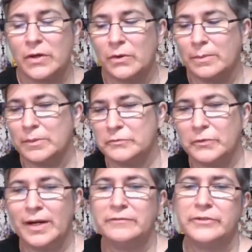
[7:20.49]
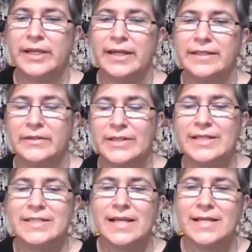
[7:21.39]
Oh, and before I forget, there
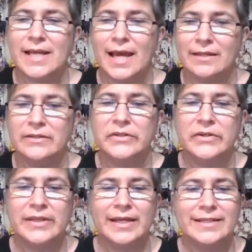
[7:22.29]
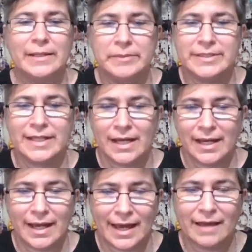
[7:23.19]
is a calendar that Deb and
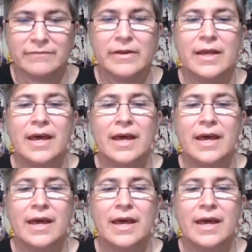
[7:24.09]
Ty have